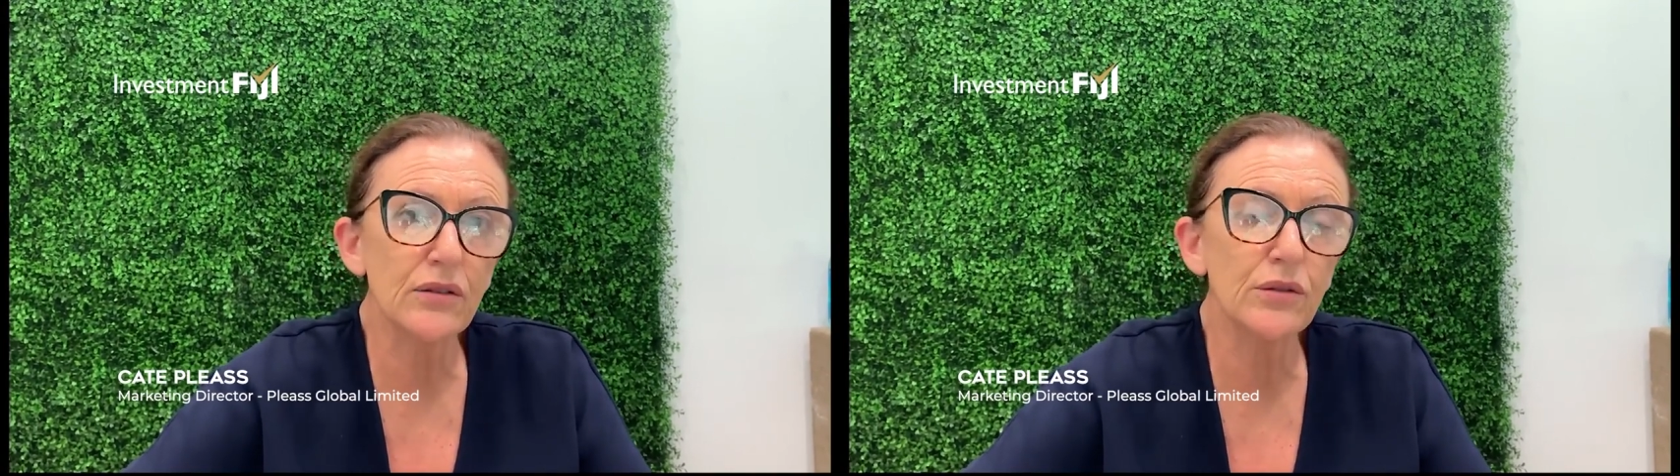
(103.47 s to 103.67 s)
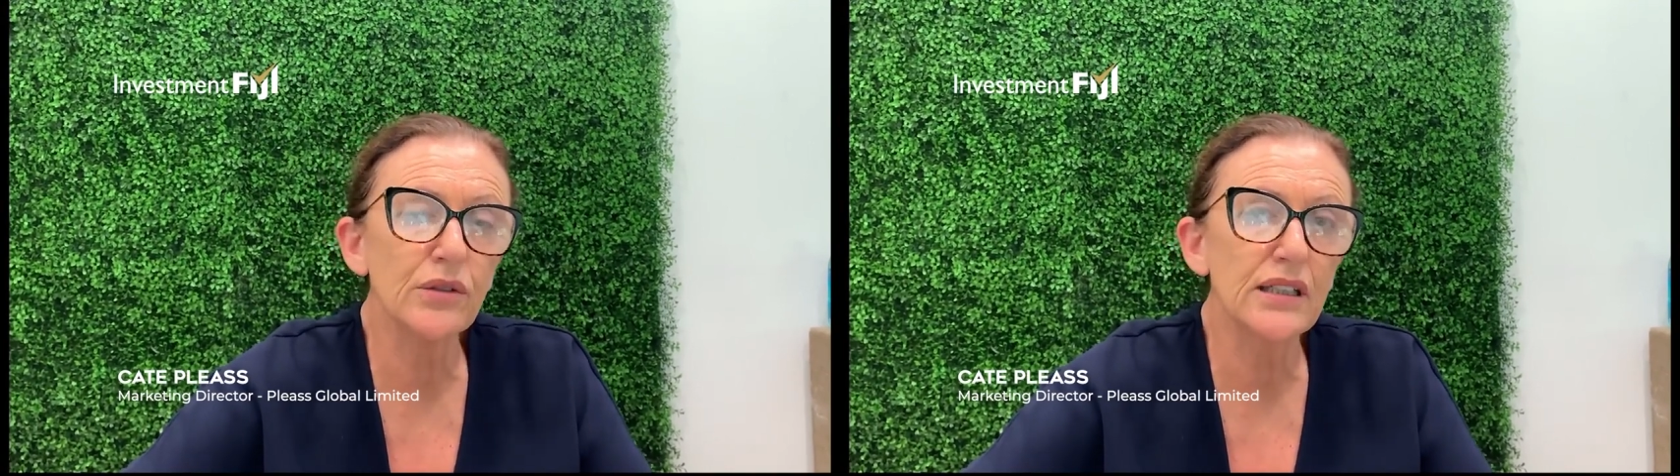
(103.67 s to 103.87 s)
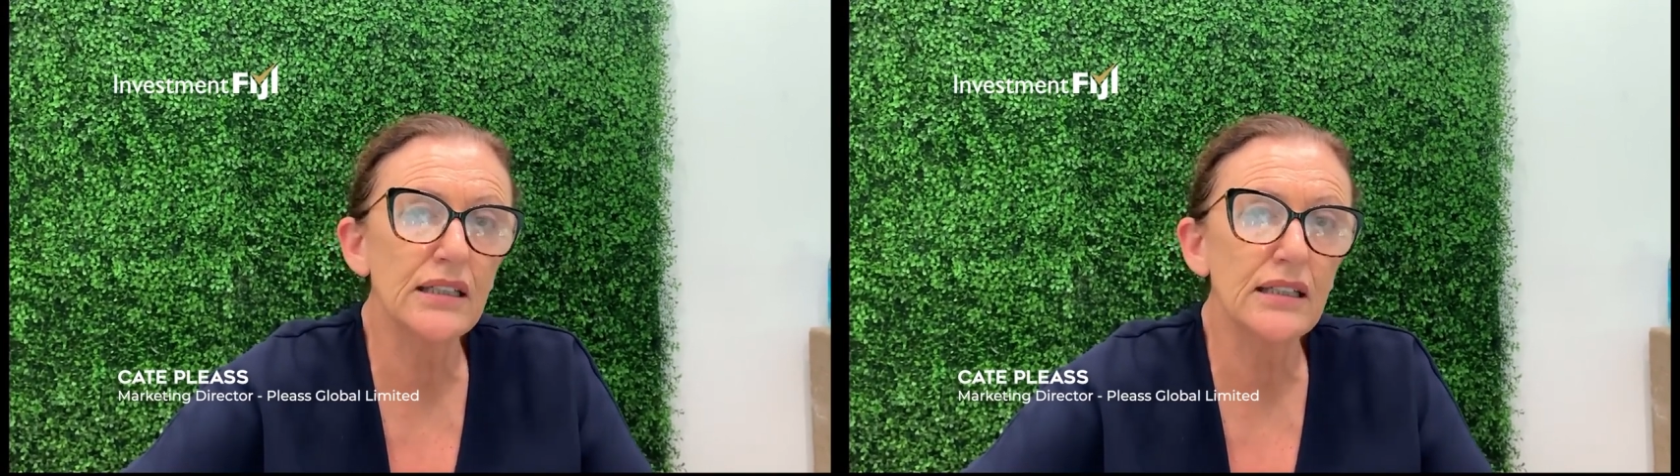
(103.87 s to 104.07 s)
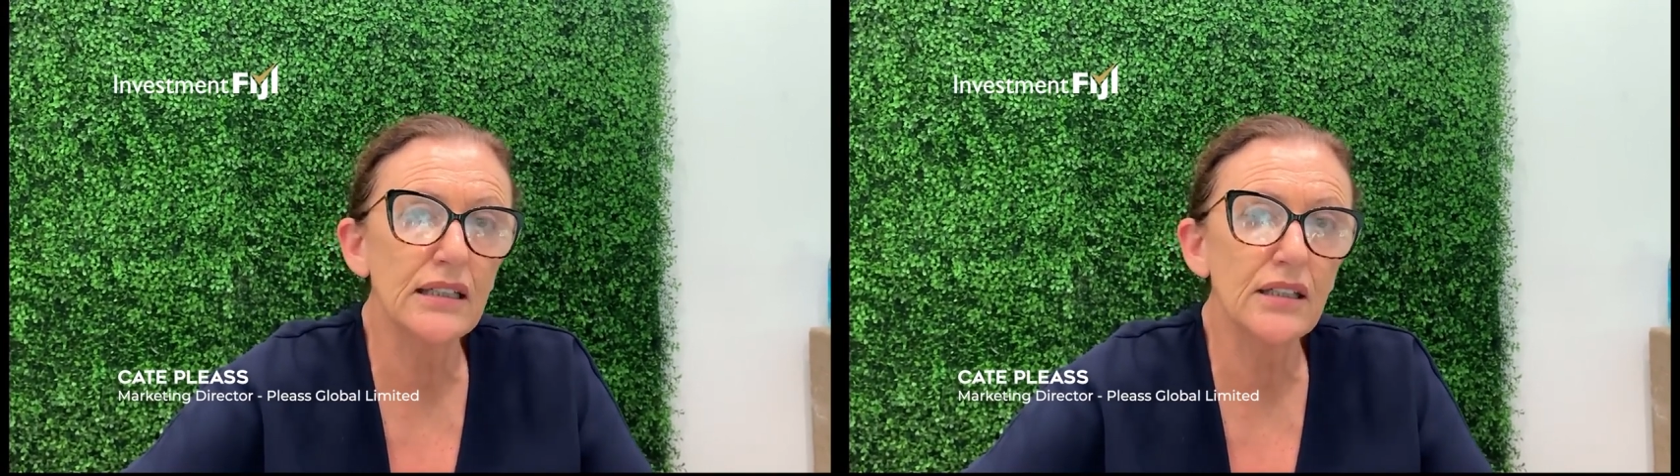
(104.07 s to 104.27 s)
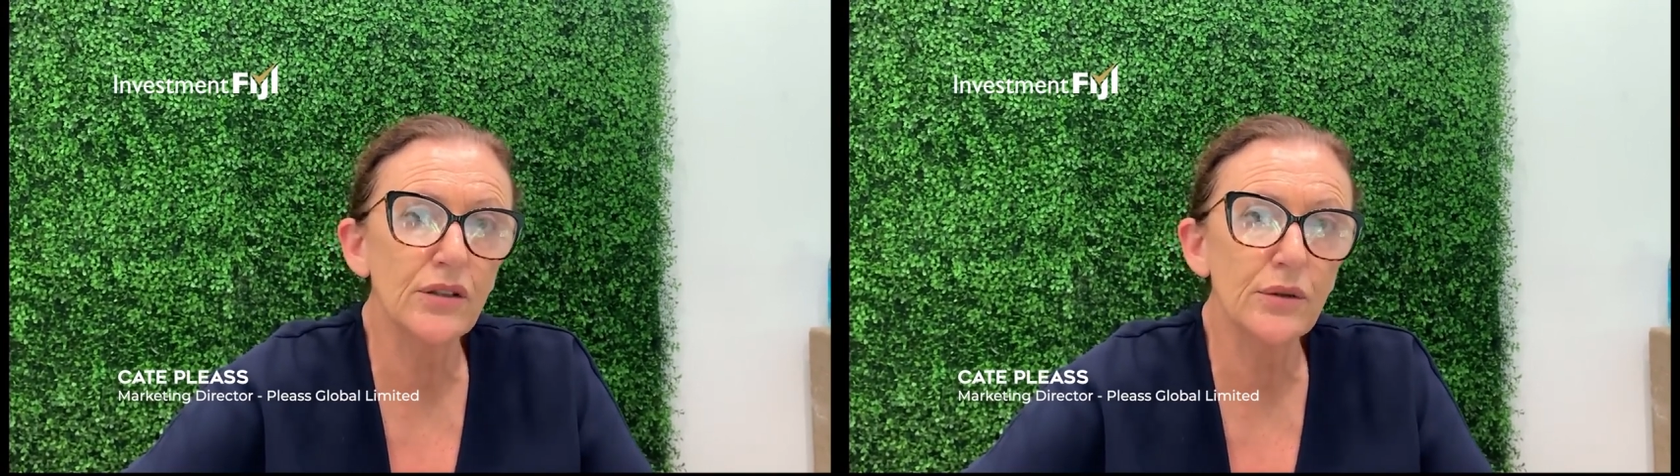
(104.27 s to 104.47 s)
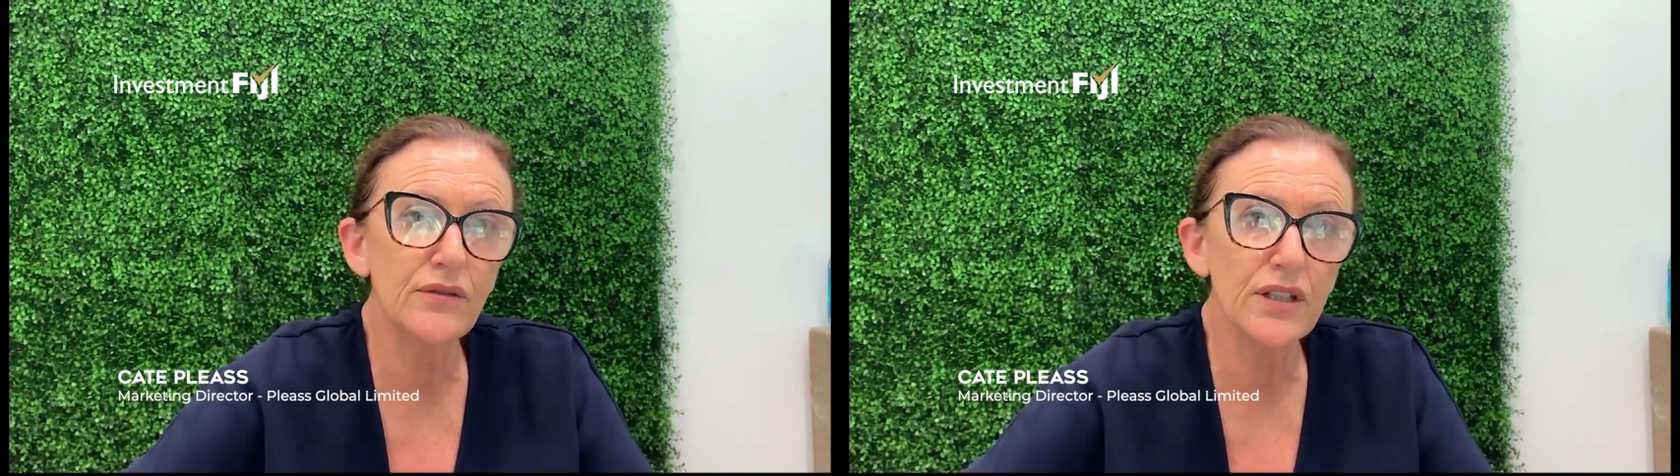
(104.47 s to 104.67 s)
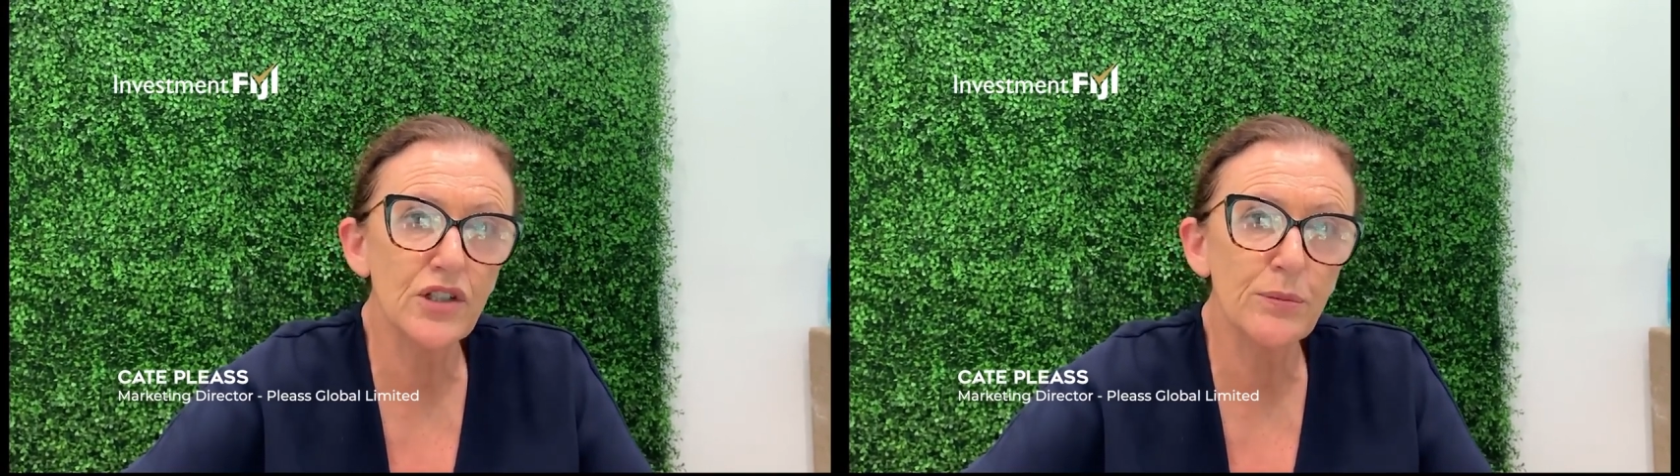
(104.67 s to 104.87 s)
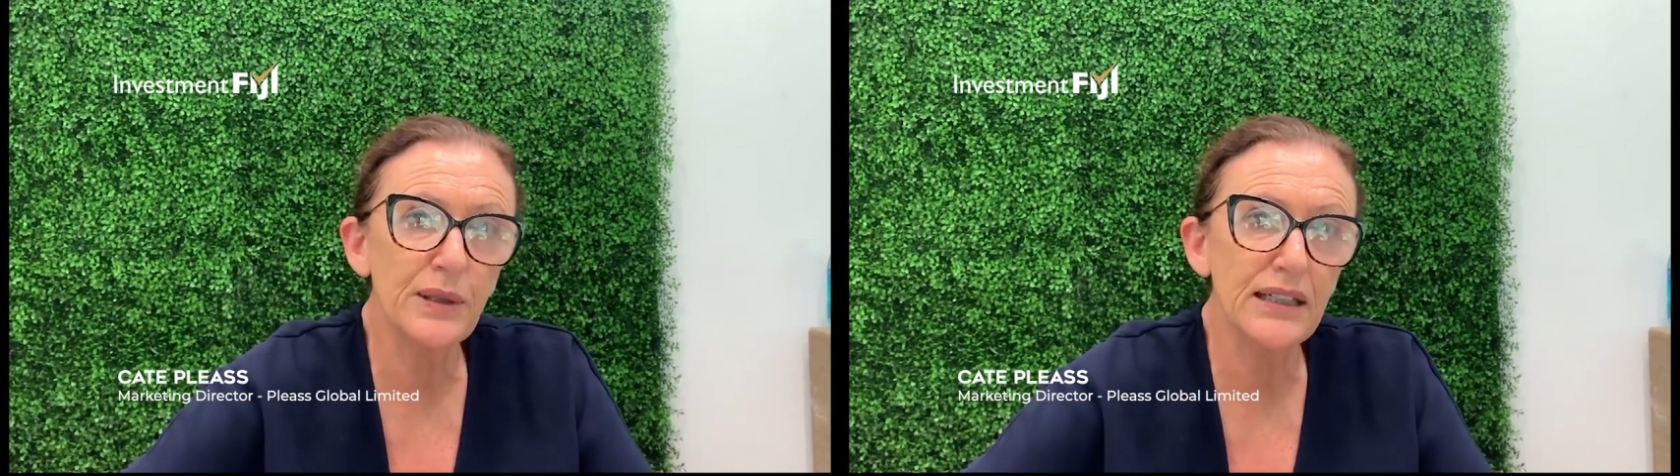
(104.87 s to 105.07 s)
called Kila
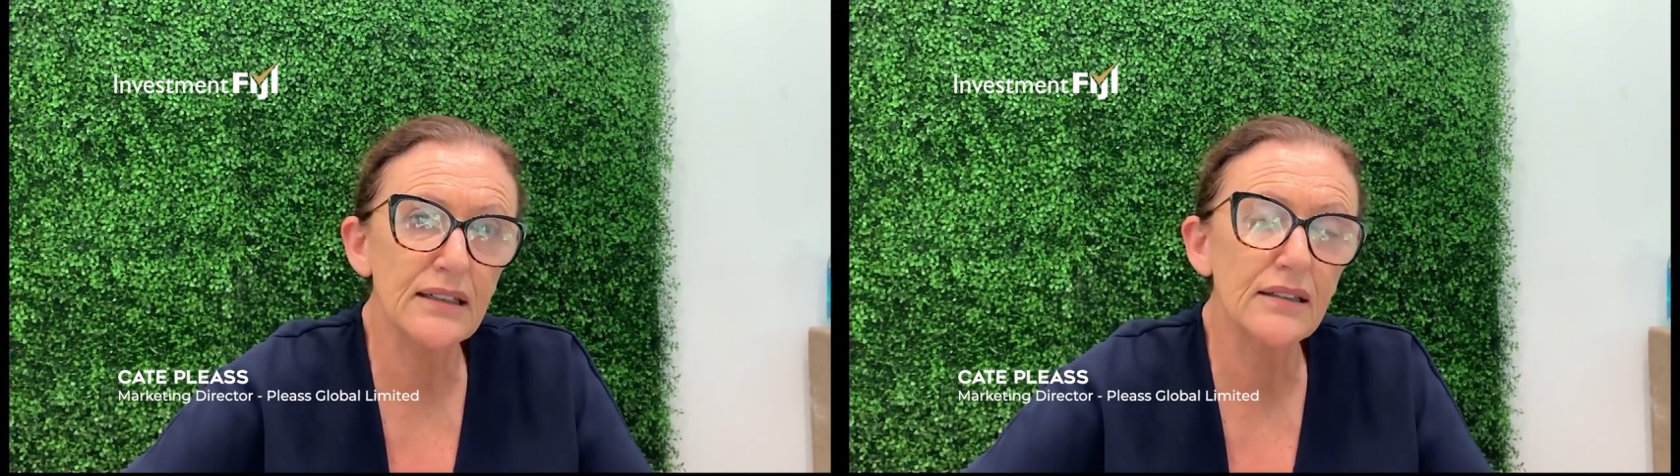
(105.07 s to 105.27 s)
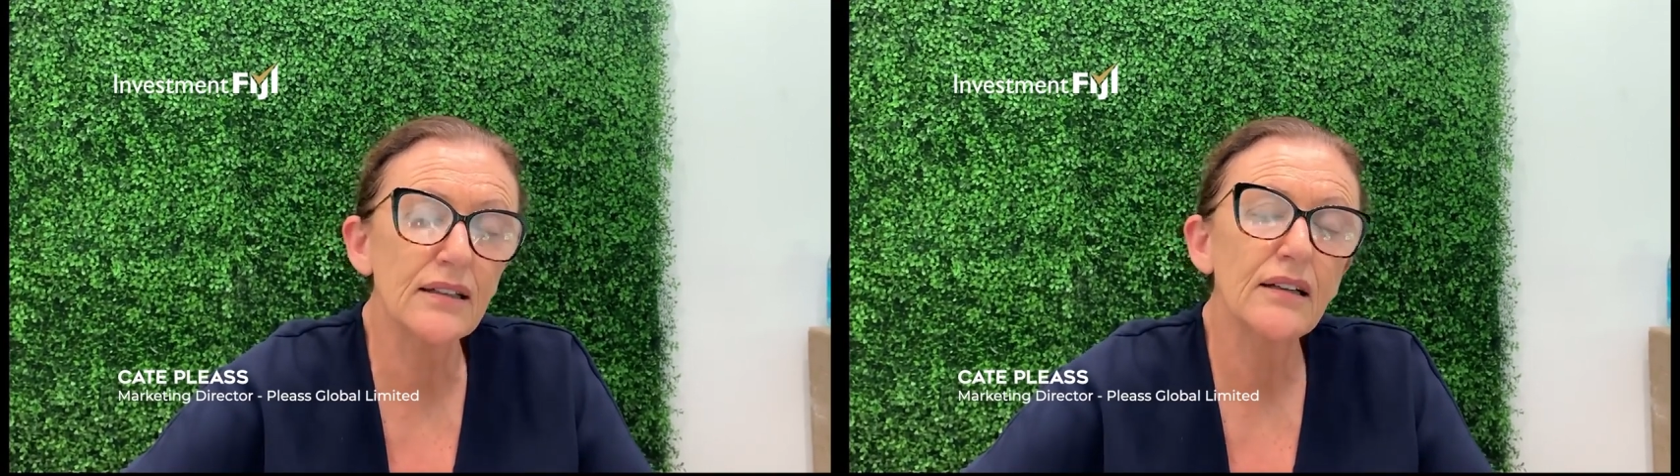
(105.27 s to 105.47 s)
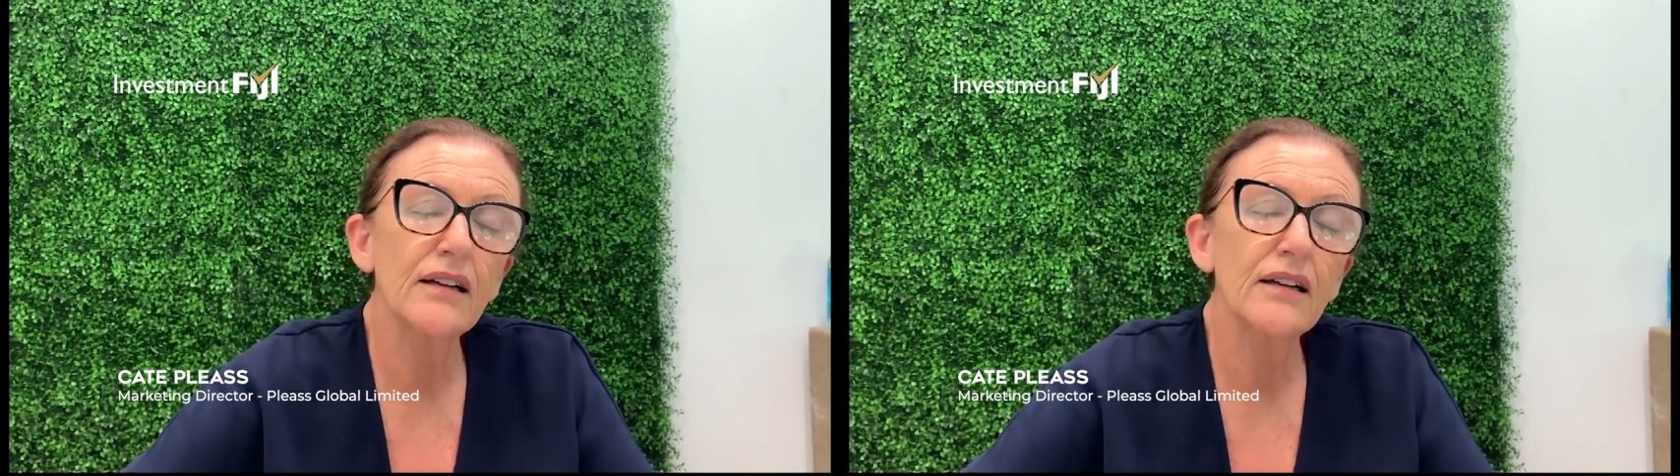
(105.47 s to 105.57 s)
Eco-Adventure Park,